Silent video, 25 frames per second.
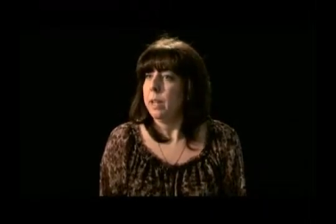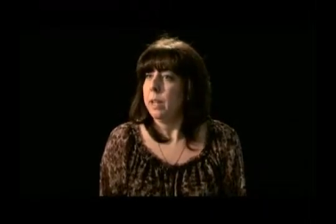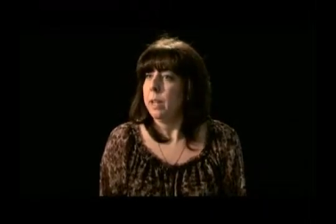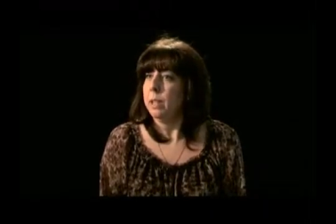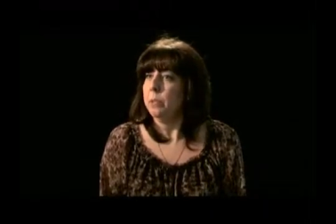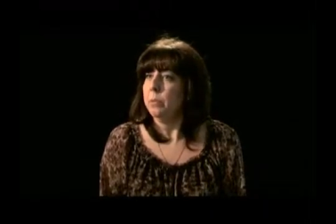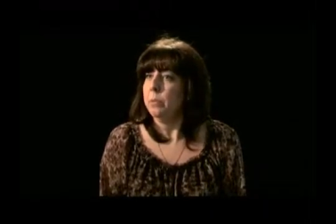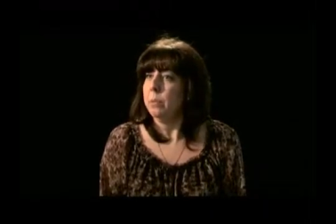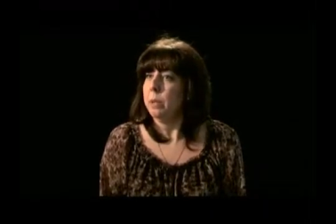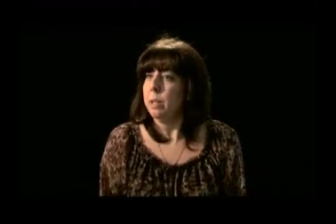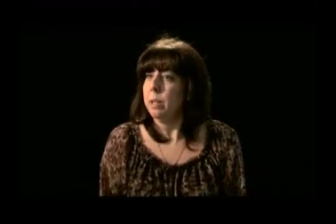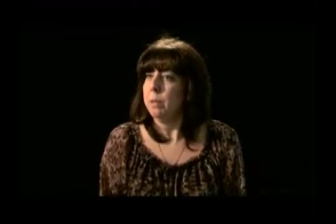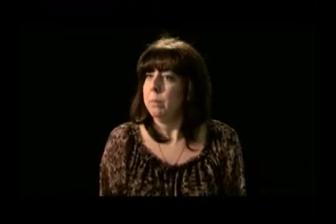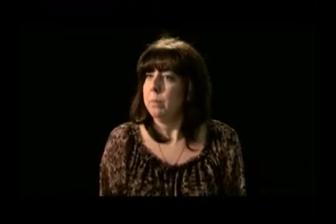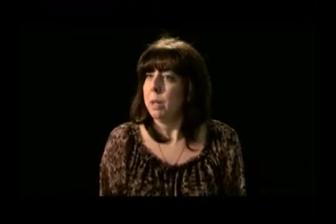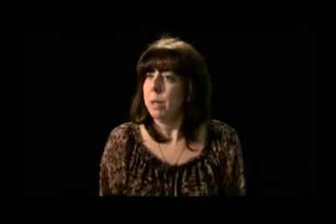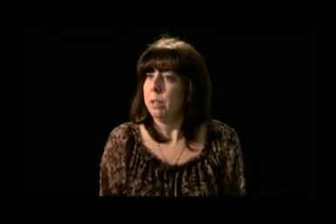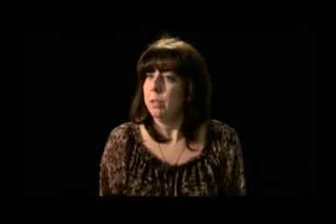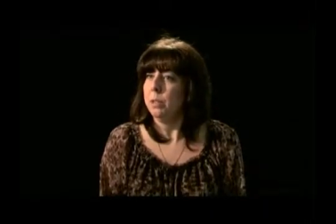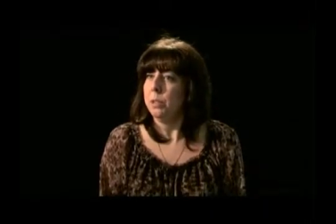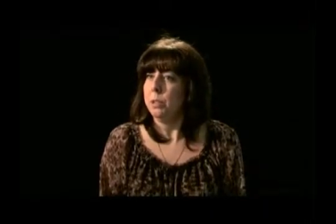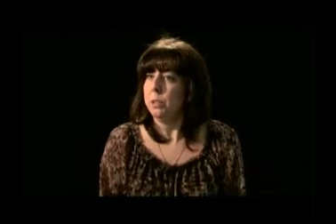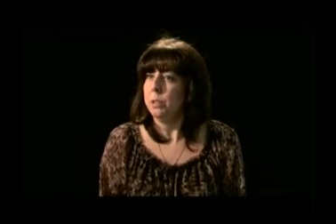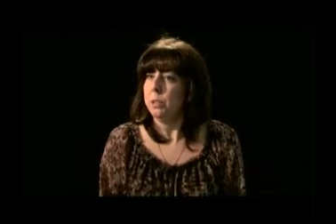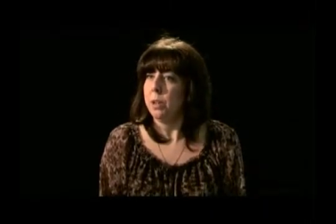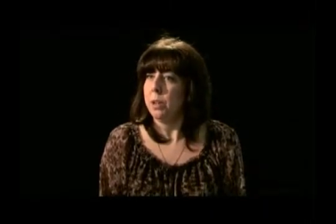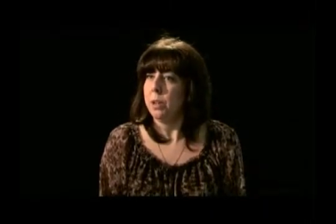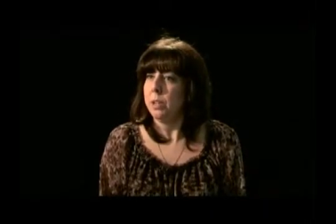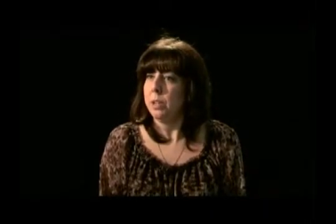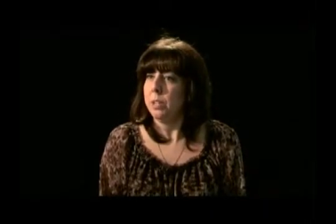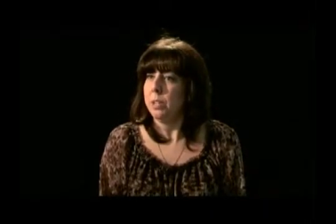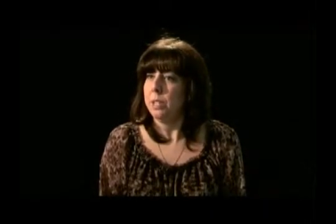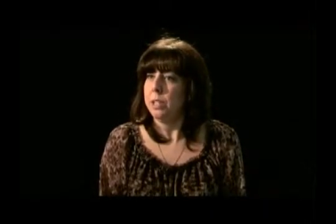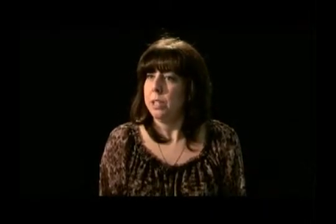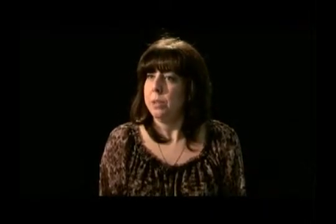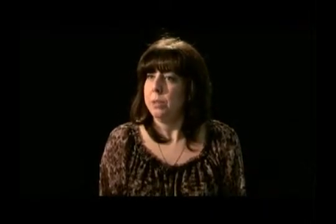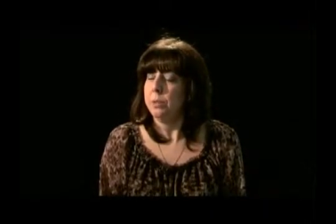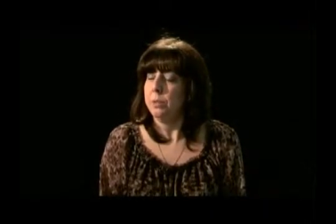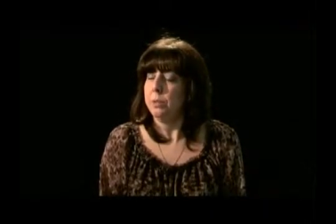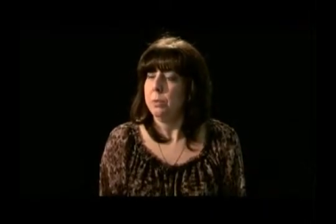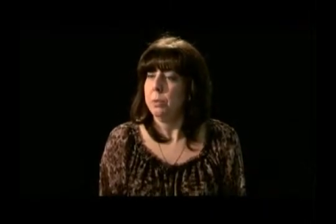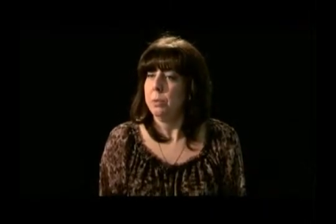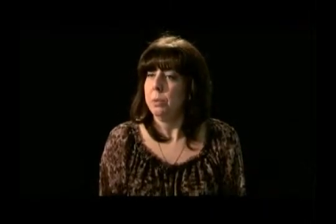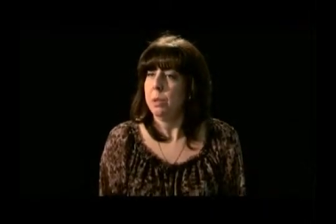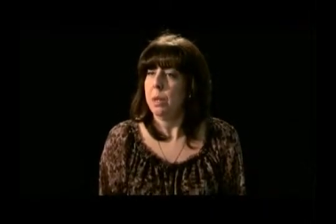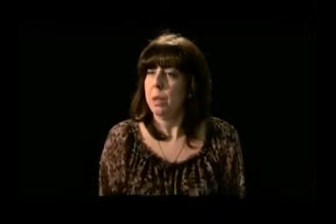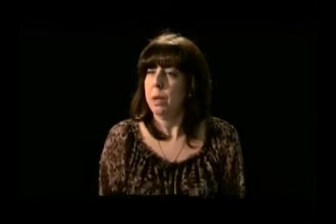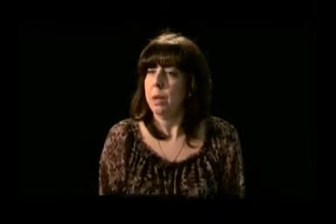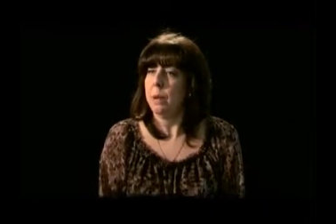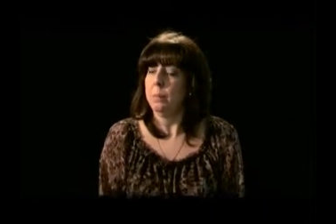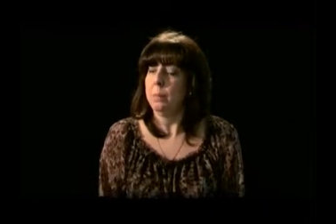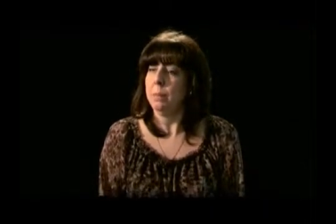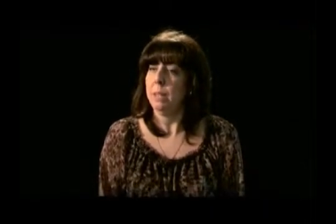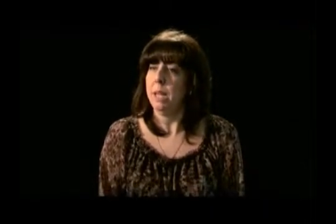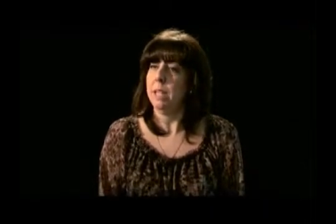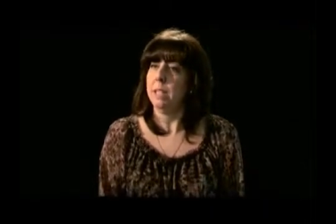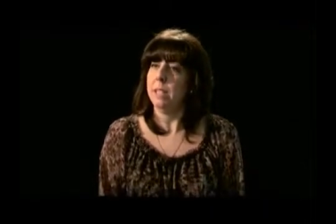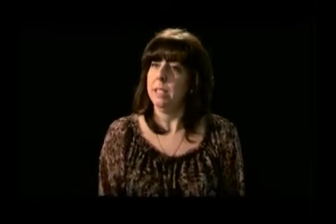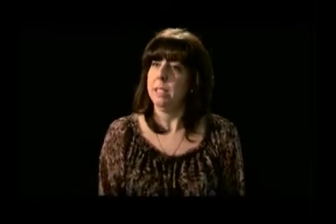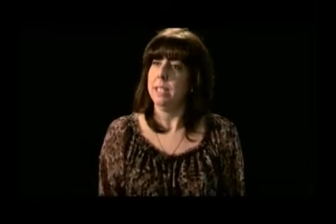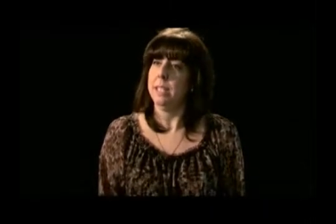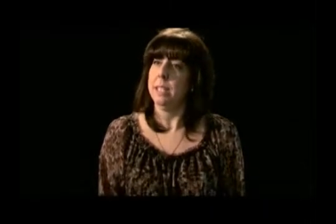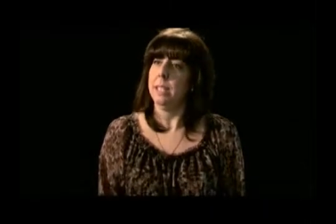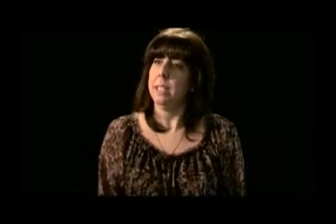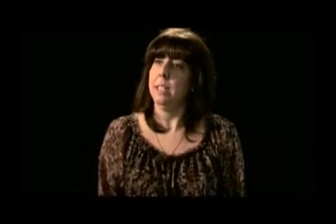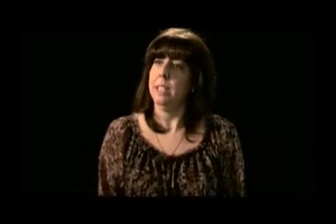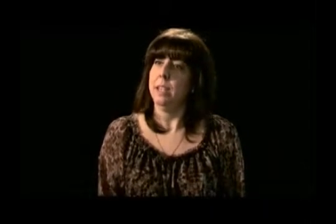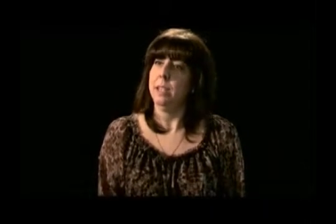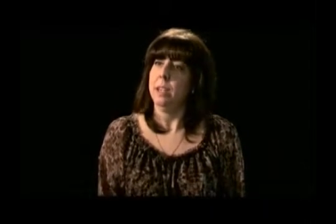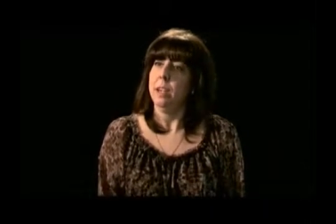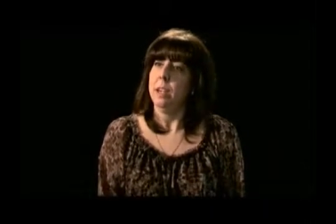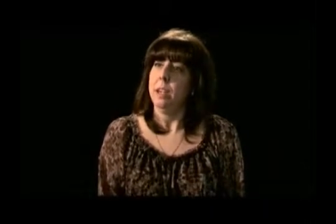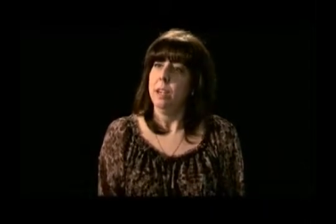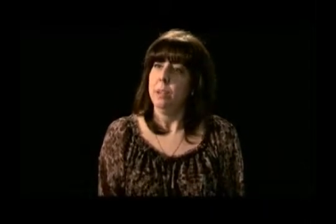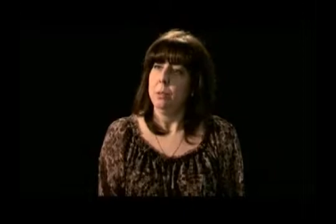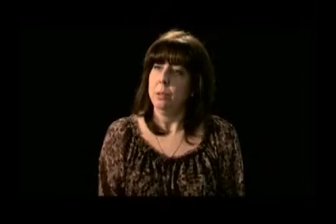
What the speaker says: that's when Michael started to get sick.